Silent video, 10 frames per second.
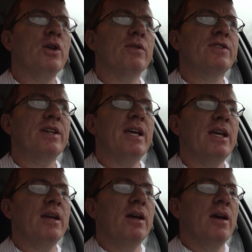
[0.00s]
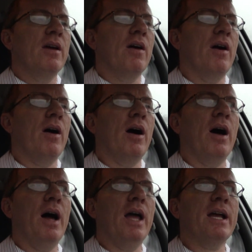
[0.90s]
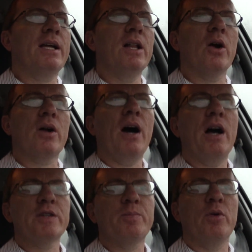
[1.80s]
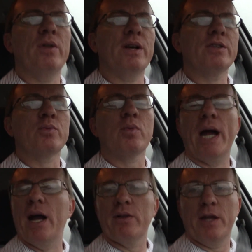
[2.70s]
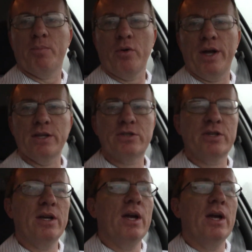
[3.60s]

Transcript: You see a clear gospel is rarely preached.